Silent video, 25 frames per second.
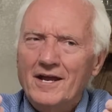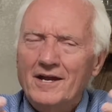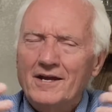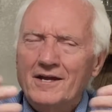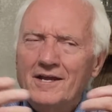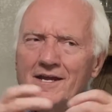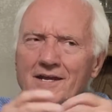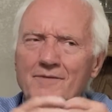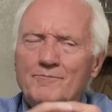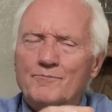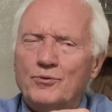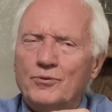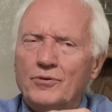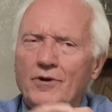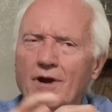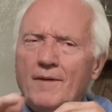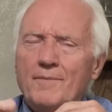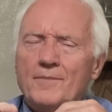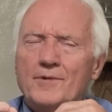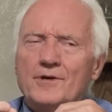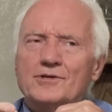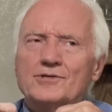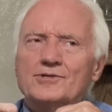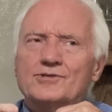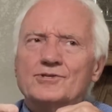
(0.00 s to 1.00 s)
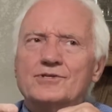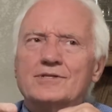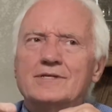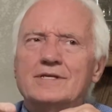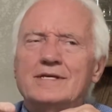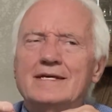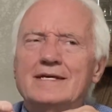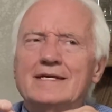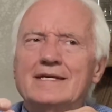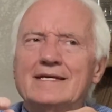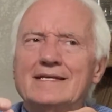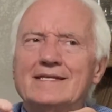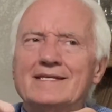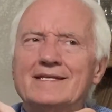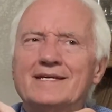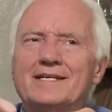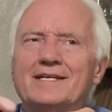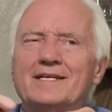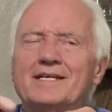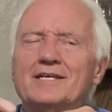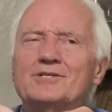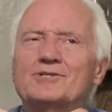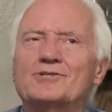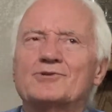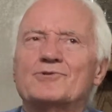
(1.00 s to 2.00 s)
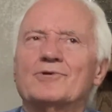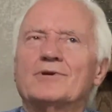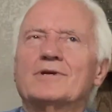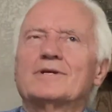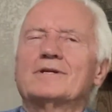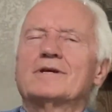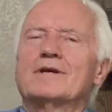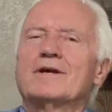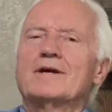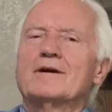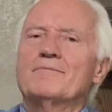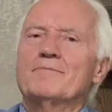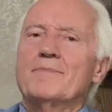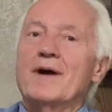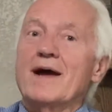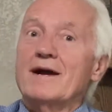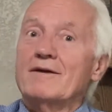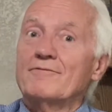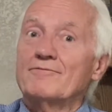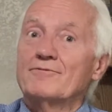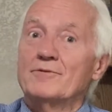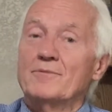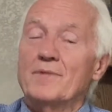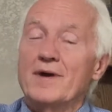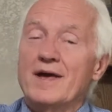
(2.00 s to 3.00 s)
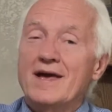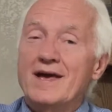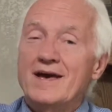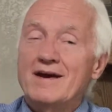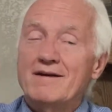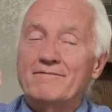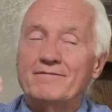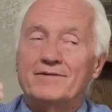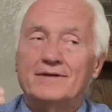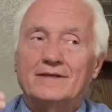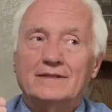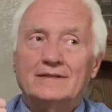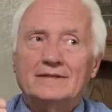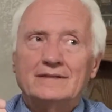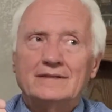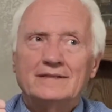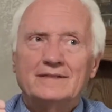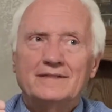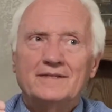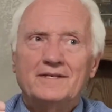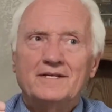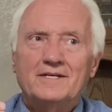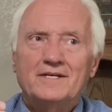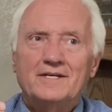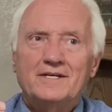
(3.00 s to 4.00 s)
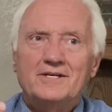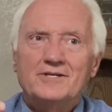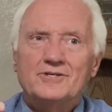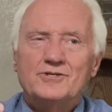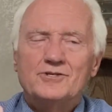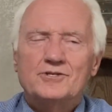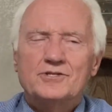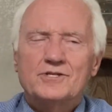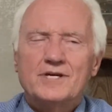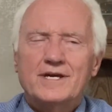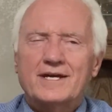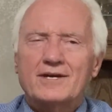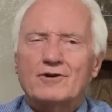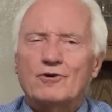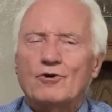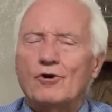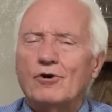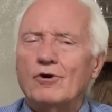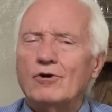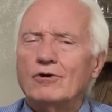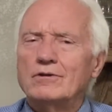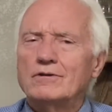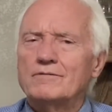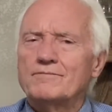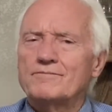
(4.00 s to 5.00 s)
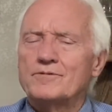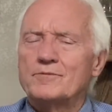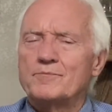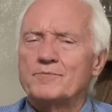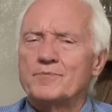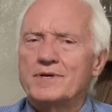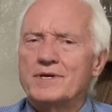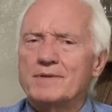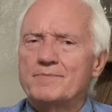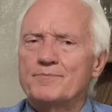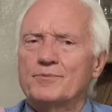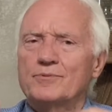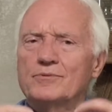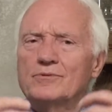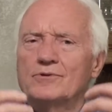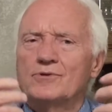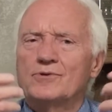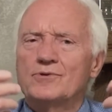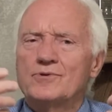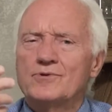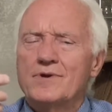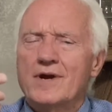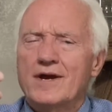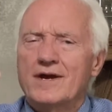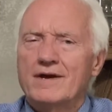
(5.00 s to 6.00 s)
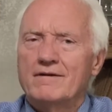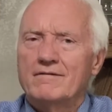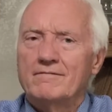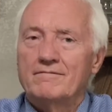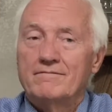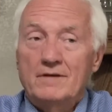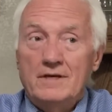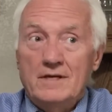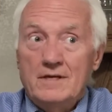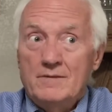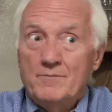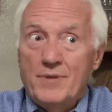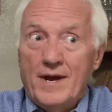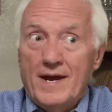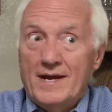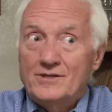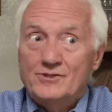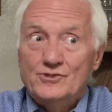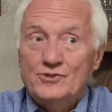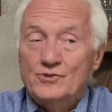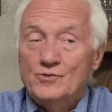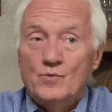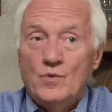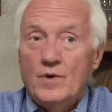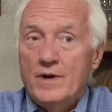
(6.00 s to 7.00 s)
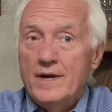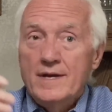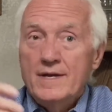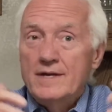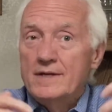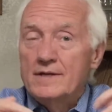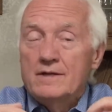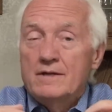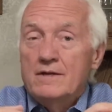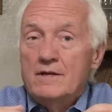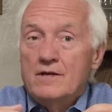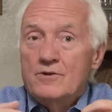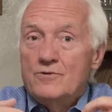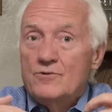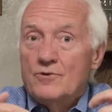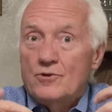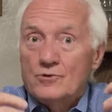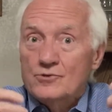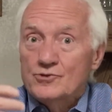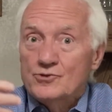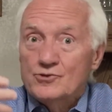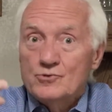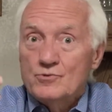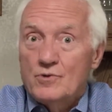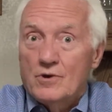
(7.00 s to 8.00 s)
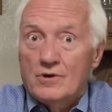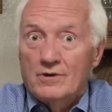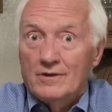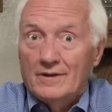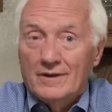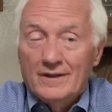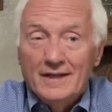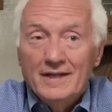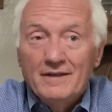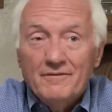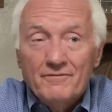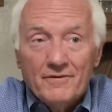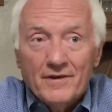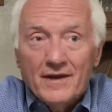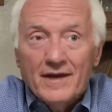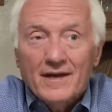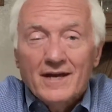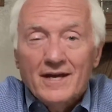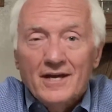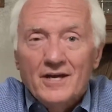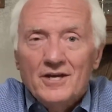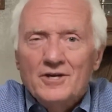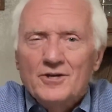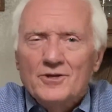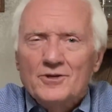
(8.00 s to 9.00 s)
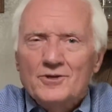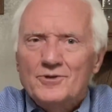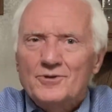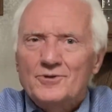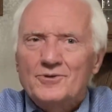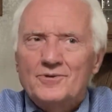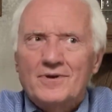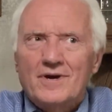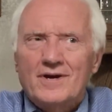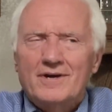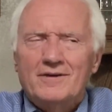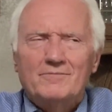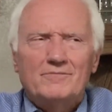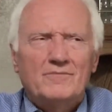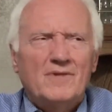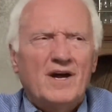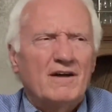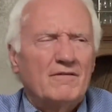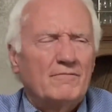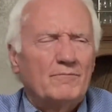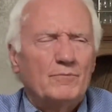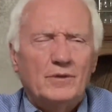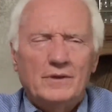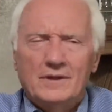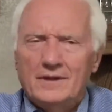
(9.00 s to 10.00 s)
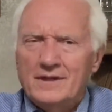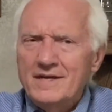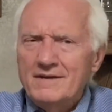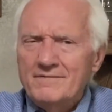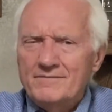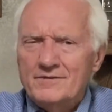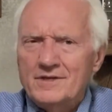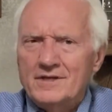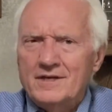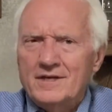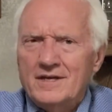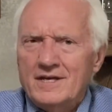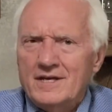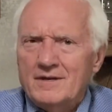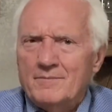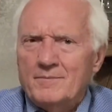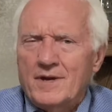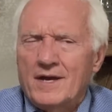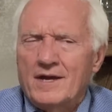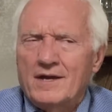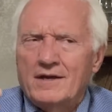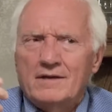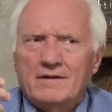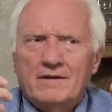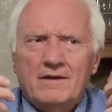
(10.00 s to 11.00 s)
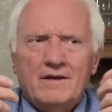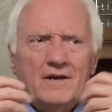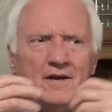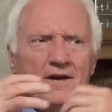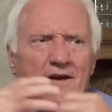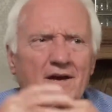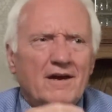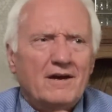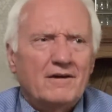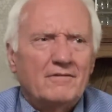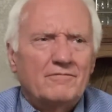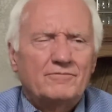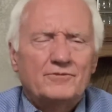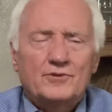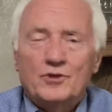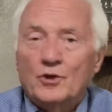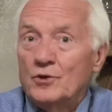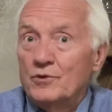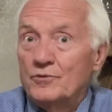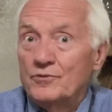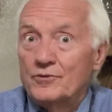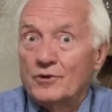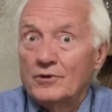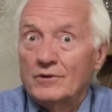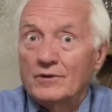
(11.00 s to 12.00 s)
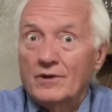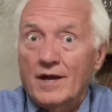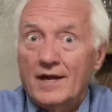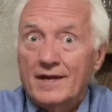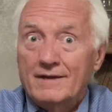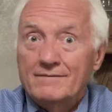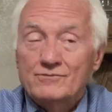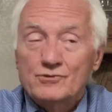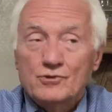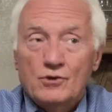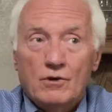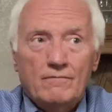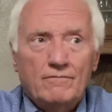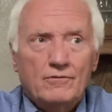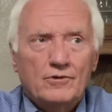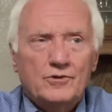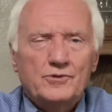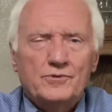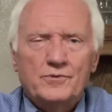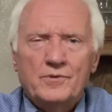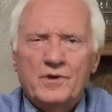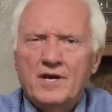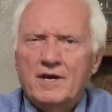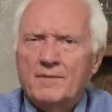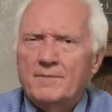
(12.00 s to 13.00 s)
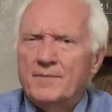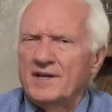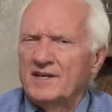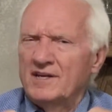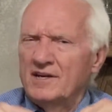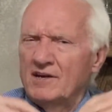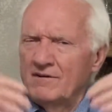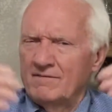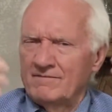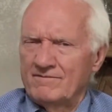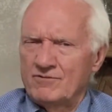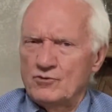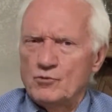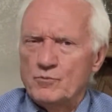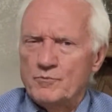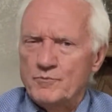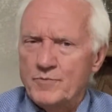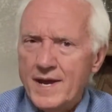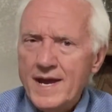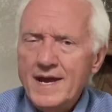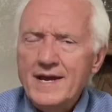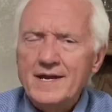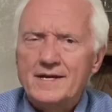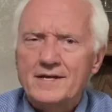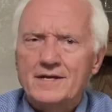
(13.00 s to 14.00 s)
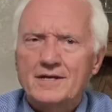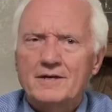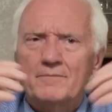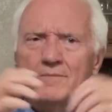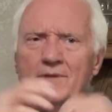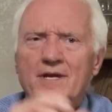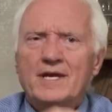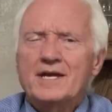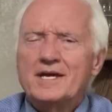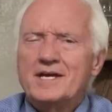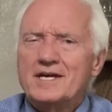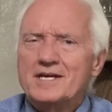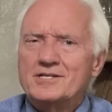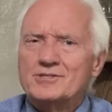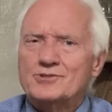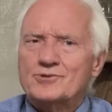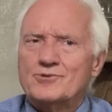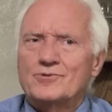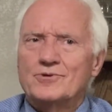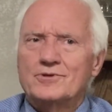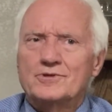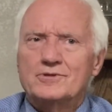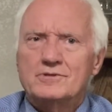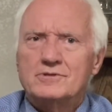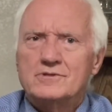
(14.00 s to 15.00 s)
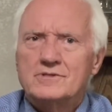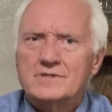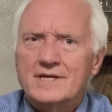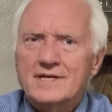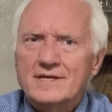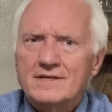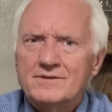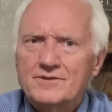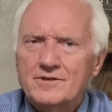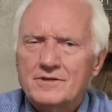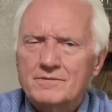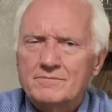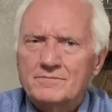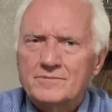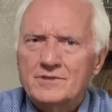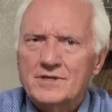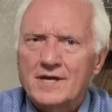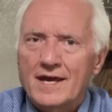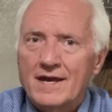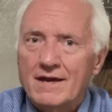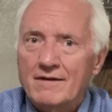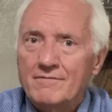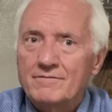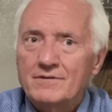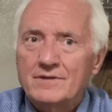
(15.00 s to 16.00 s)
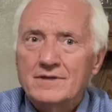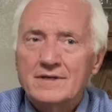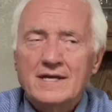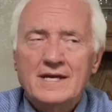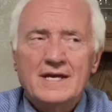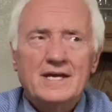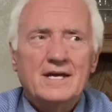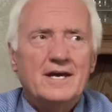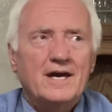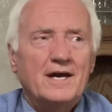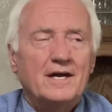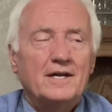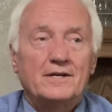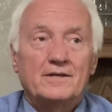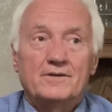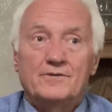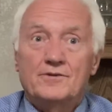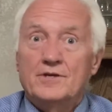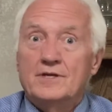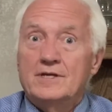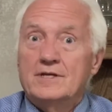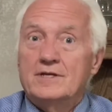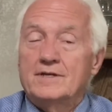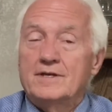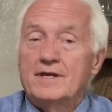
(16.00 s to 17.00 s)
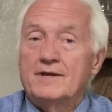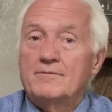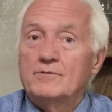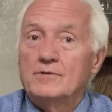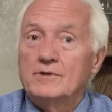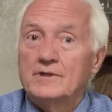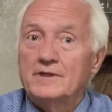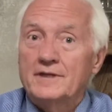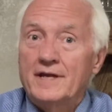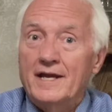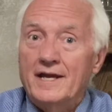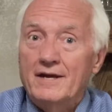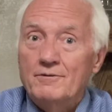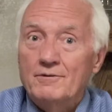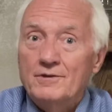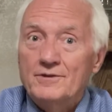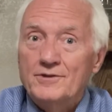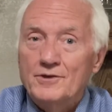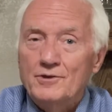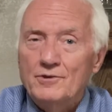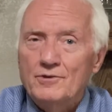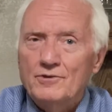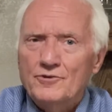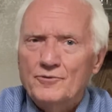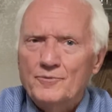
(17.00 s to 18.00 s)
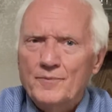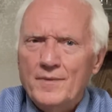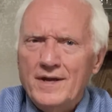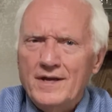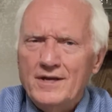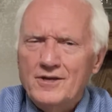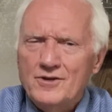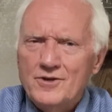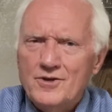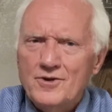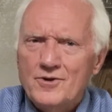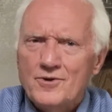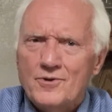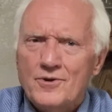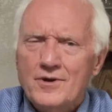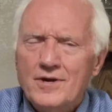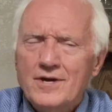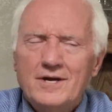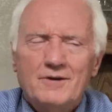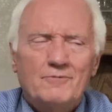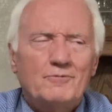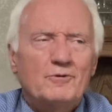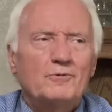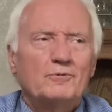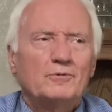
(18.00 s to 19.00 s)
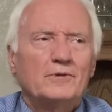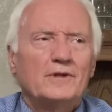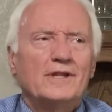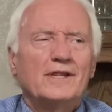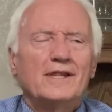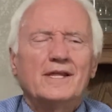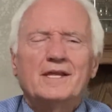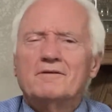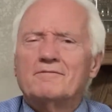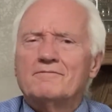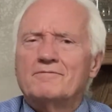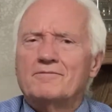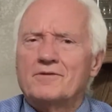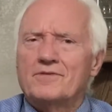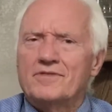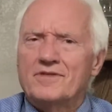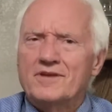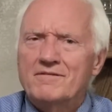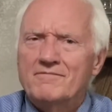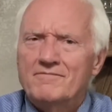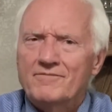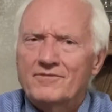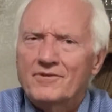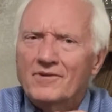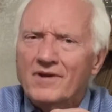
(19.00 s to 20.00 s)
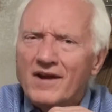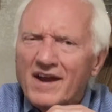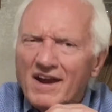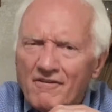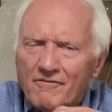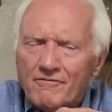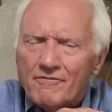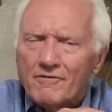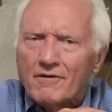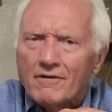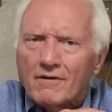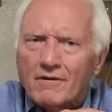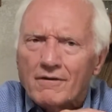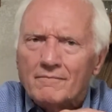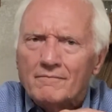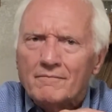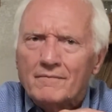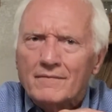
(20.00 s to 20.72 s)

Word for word: And he promised that he's going to come back from heaven to take all of the people who have passed away and those who are living, who have believed in him and have turned their lives over to him and have obeyed him, he's going to take them to heaven and then they will inherit the earth made new. We will live with him forever.